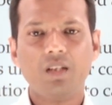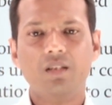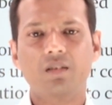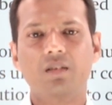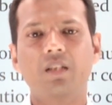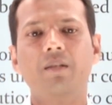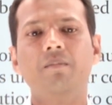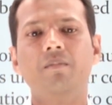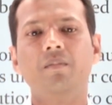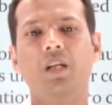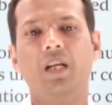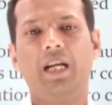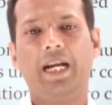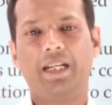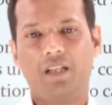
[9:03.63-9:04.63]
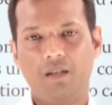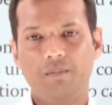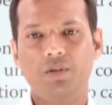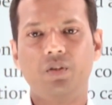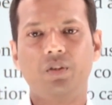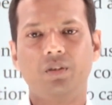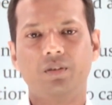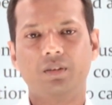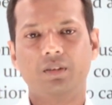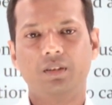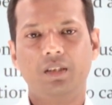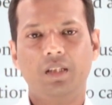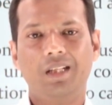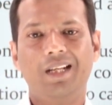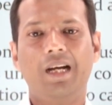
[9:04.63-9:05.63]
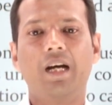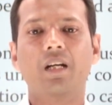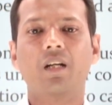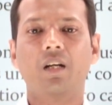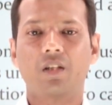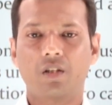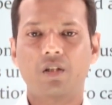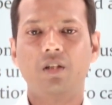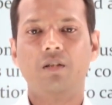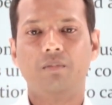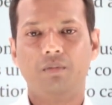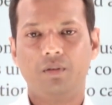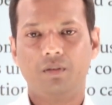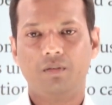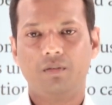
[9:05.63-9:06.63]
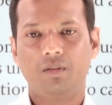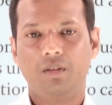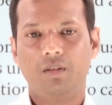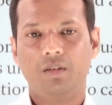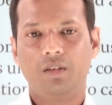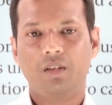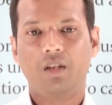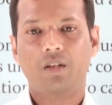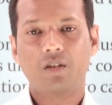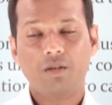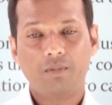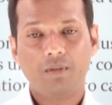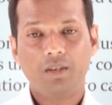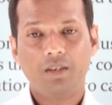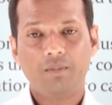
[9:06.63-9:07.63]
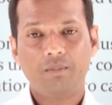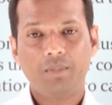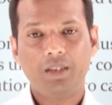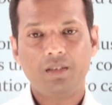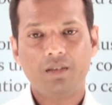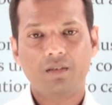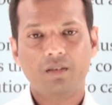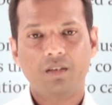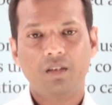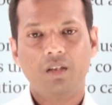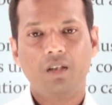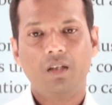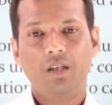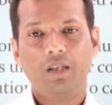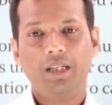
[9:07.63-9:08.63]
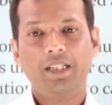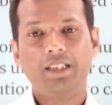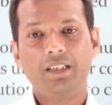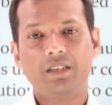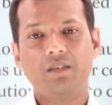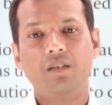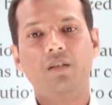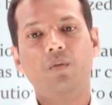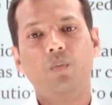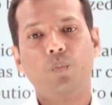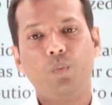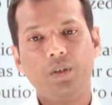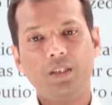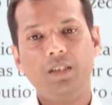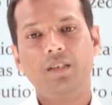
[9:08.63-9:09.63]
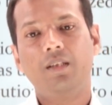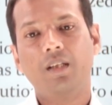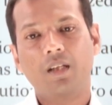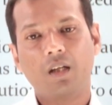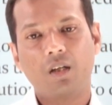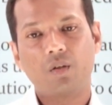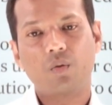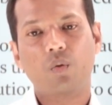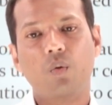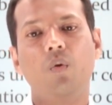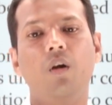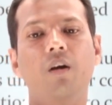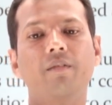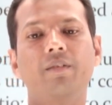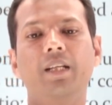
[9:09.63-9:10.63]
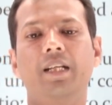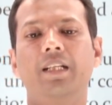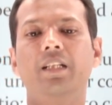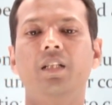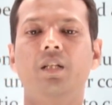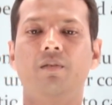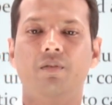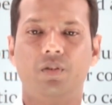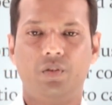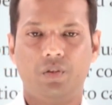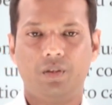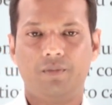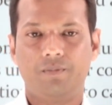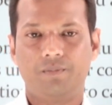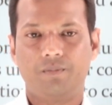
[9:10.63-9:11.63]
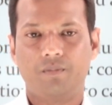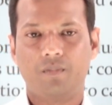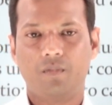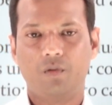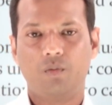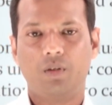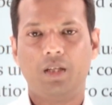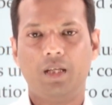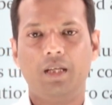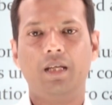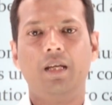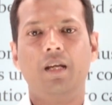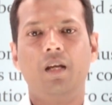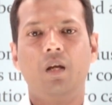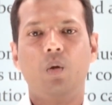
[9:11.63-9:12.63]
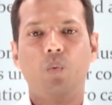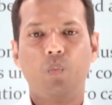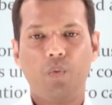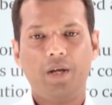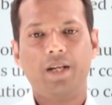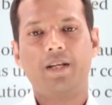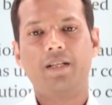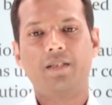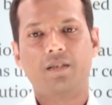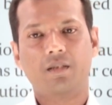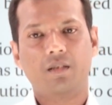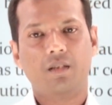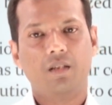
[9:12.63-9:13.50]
some attributions are controllable. Controllable means it is within the control of an individual, whereas